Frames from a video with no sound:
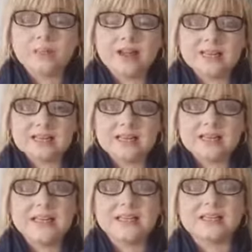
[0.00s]

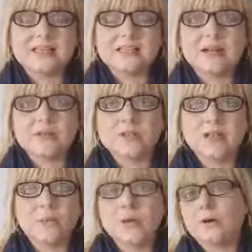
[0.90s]
Palestinians is out
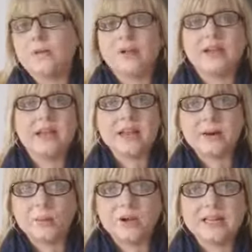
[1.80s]
saying we don't even care
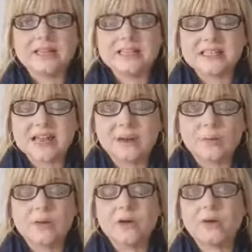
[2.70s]
what it's saying.
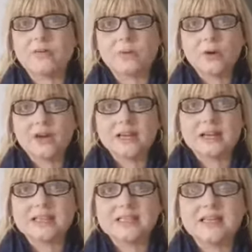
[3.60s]
We don't even
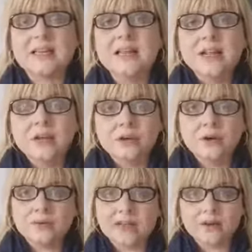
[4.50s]
recognize it.
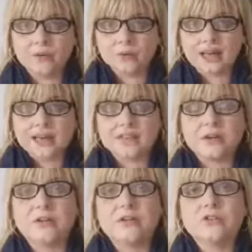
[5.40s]
They don't like
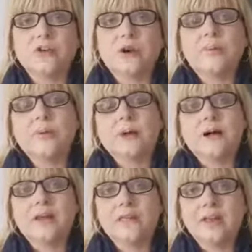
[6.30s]
Donald Trump.
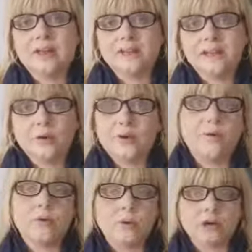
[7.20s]
They don't
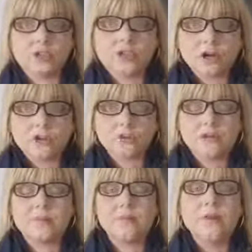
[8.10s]
even want to talk to
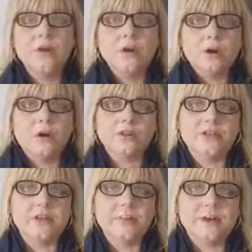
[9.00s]
him or
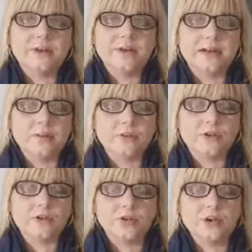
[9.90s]
the American
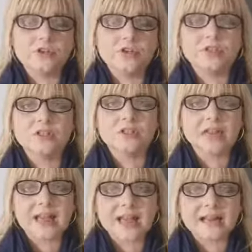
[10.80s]
administrations.
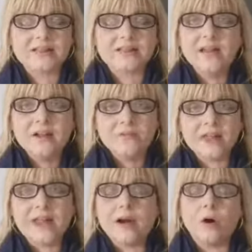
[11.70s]
And
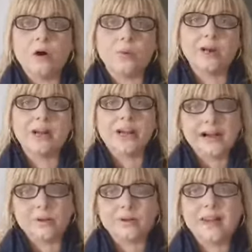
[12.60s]
they are already
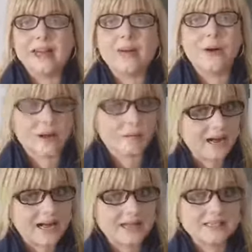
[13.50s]
out now.
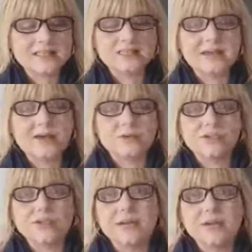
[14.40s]
Hamas is out
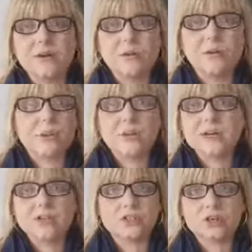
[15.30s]
saying, you know what, we are
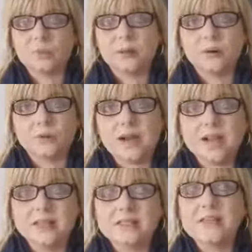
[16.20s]
just going to make
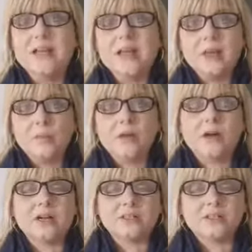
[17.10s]
riots
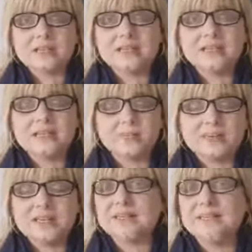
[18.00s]
because this
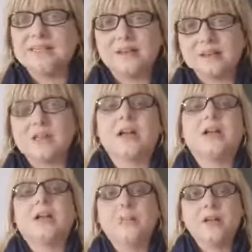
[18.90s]
peace deal is not
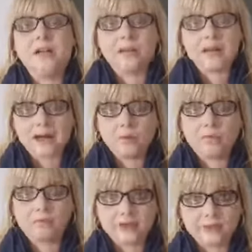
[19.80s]
going to be in our
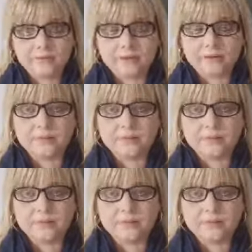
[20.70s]
favor.